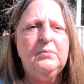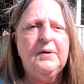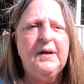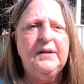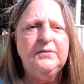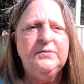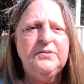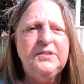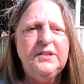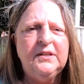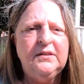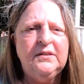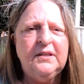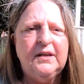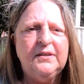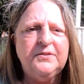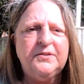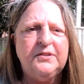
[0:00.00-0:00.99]
Around
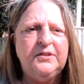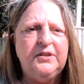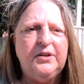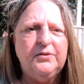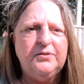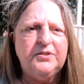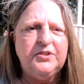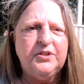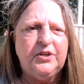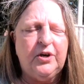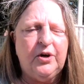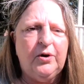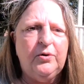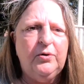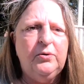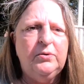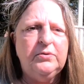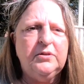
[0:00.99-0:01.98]
10,000 years
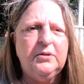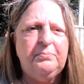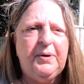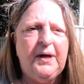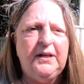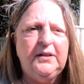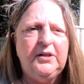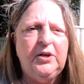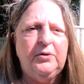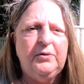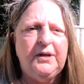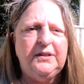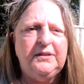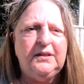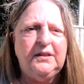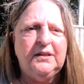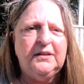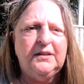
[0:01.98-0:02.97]
ago, the
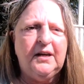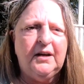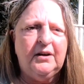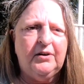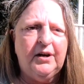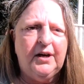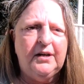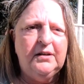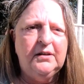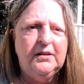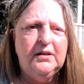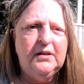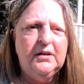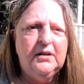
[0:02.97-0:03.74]
Paleo-Indian Era,